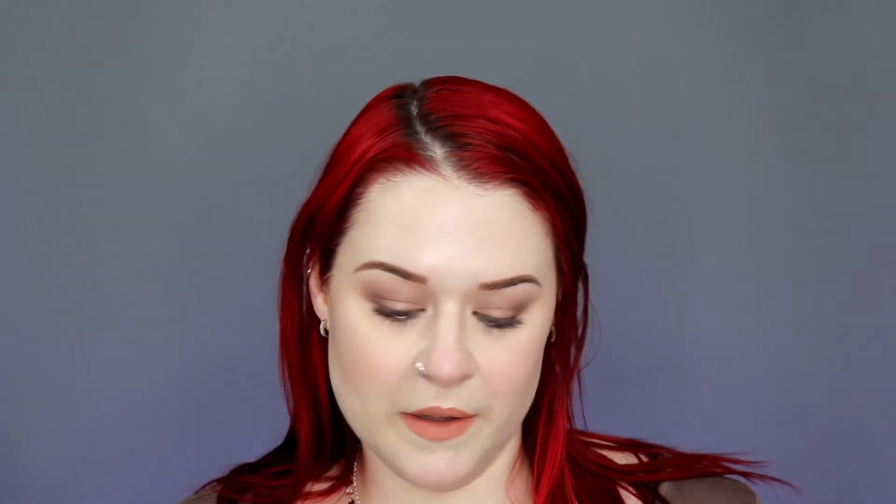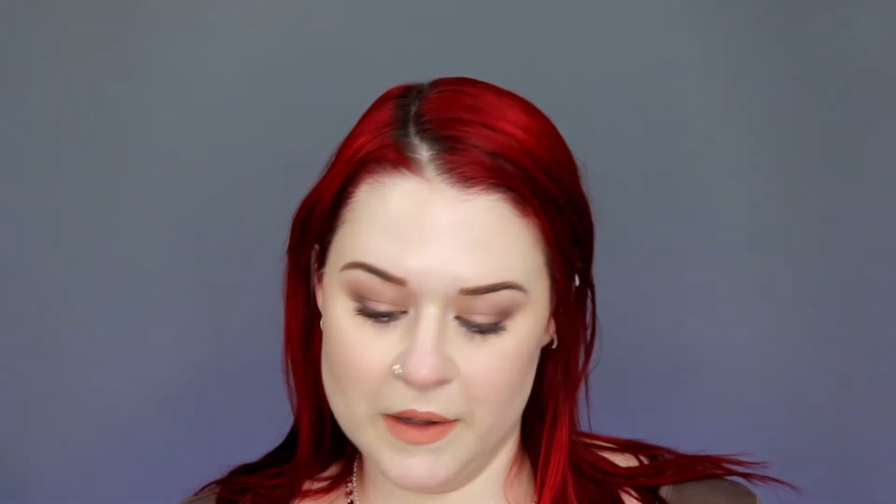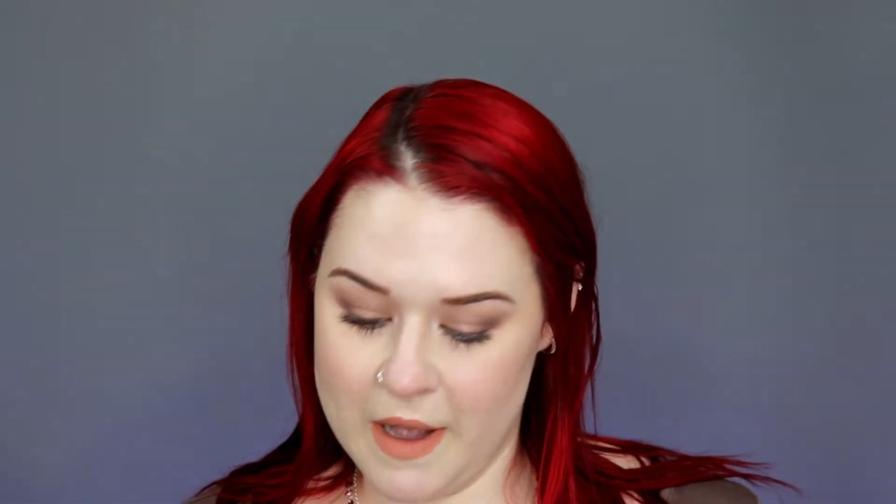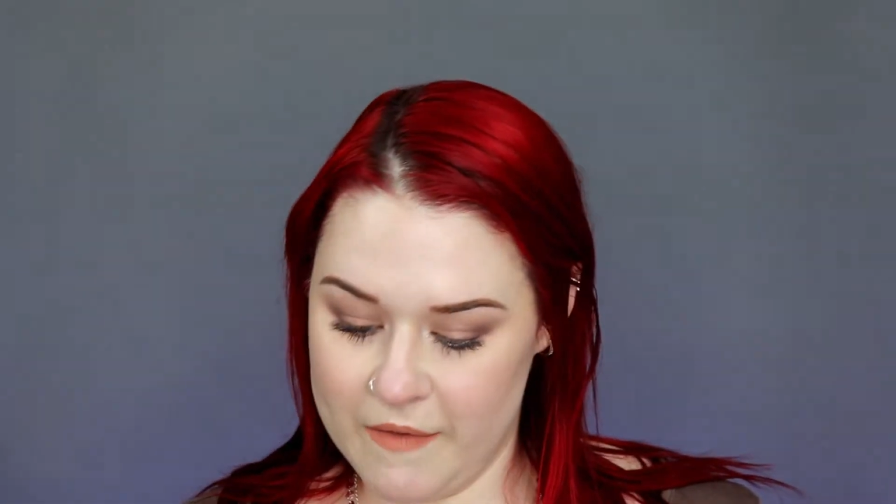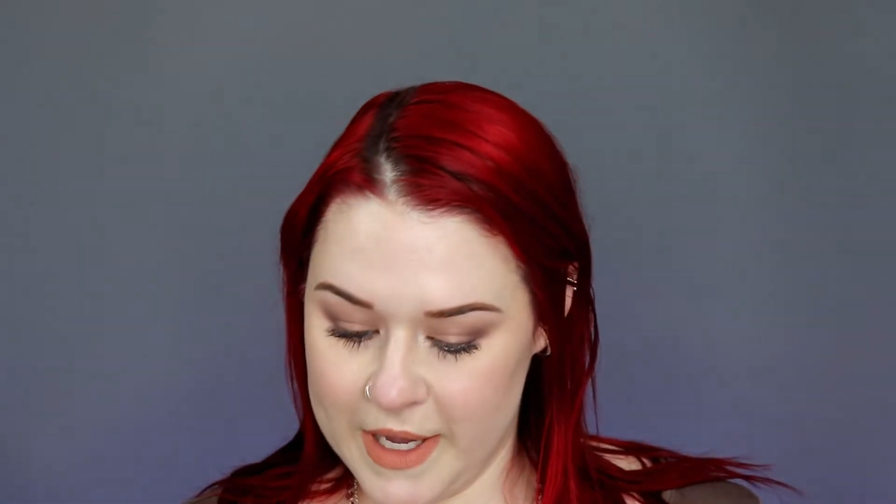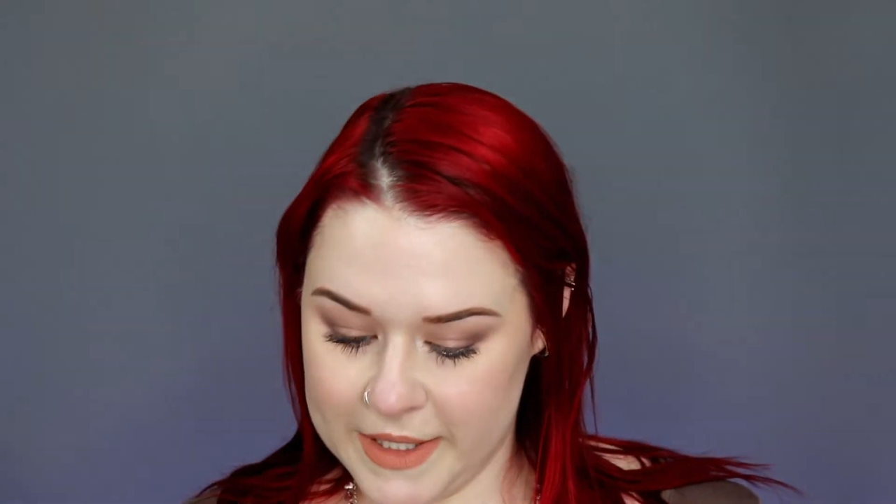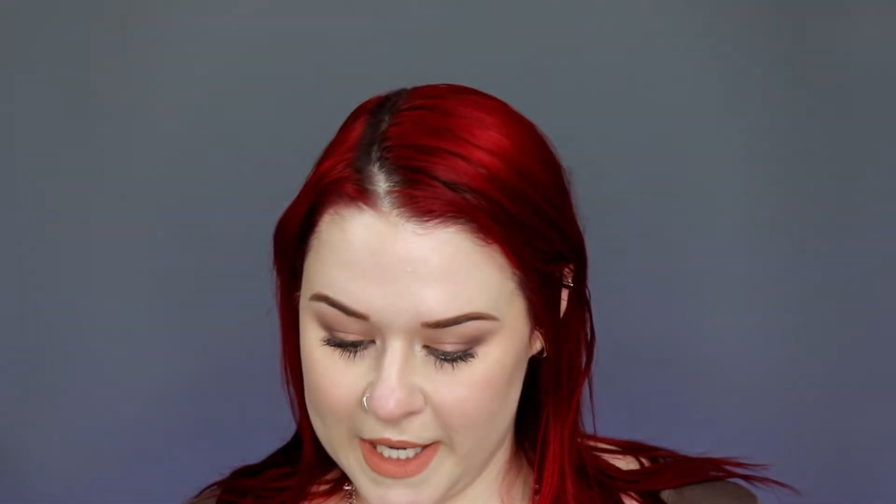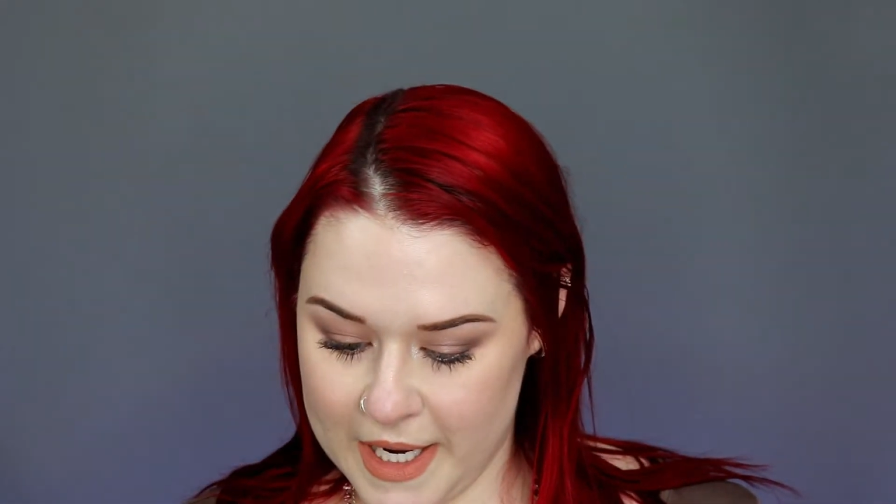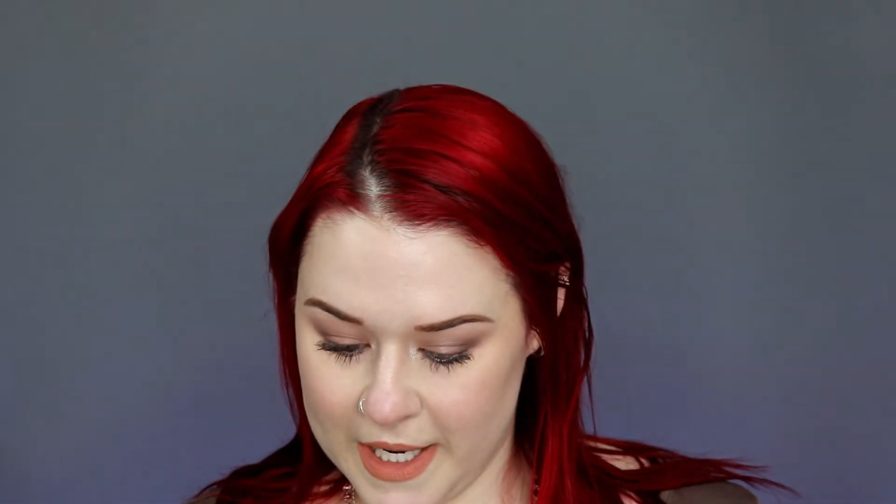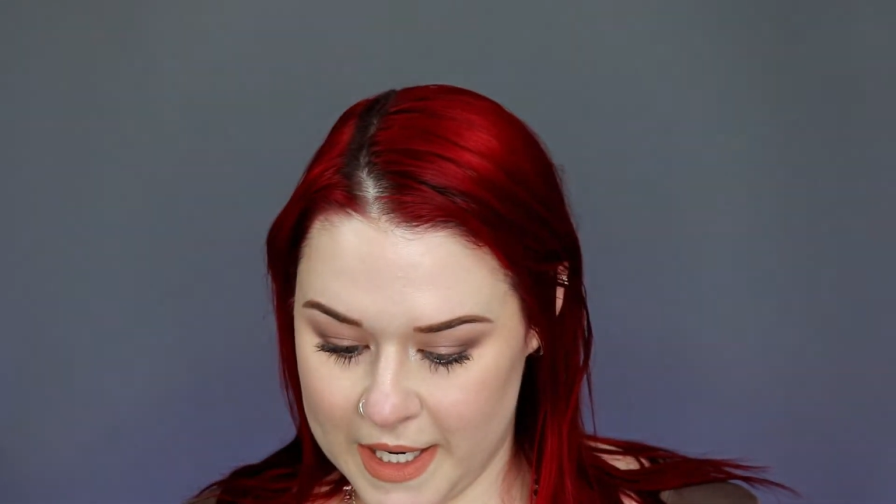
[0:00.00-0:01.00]
Love it.
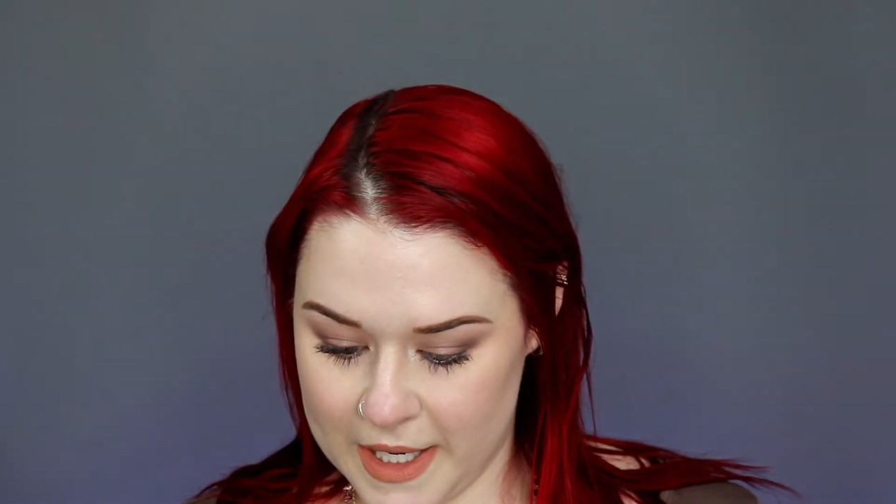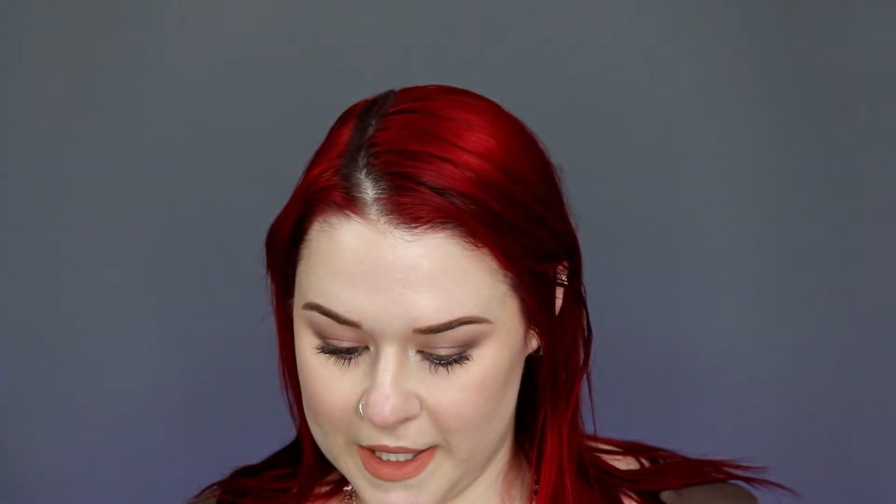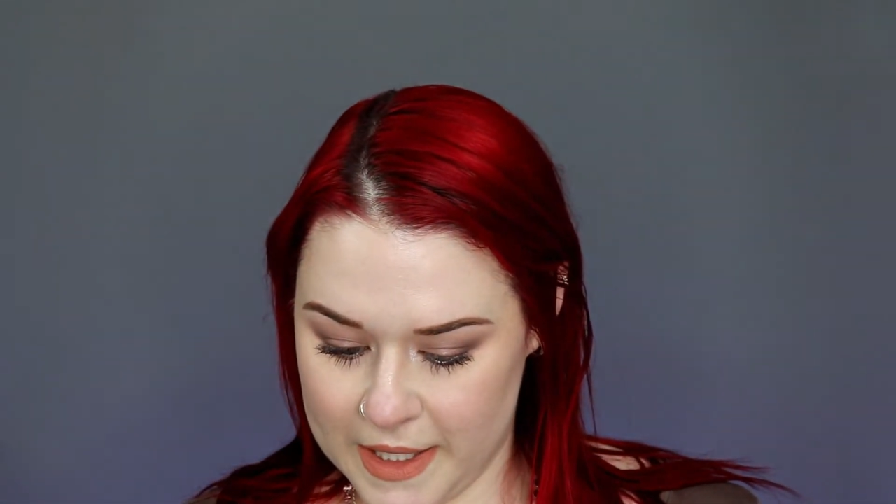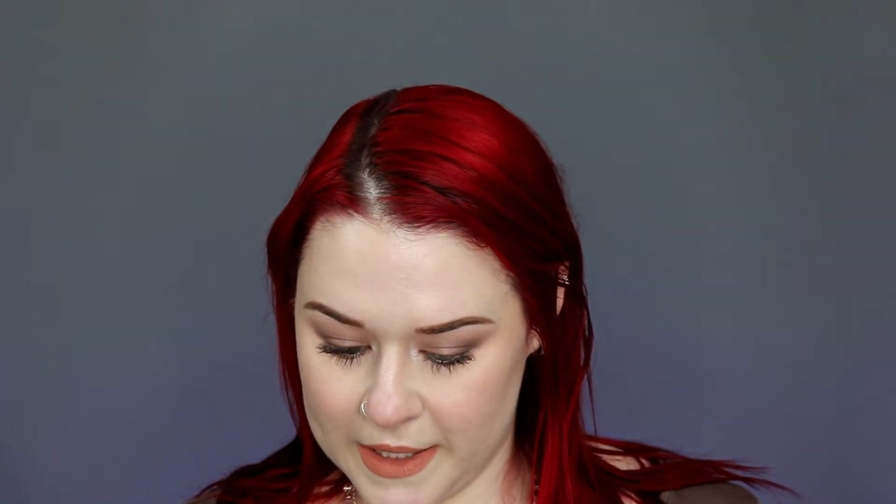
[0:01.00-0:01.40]
And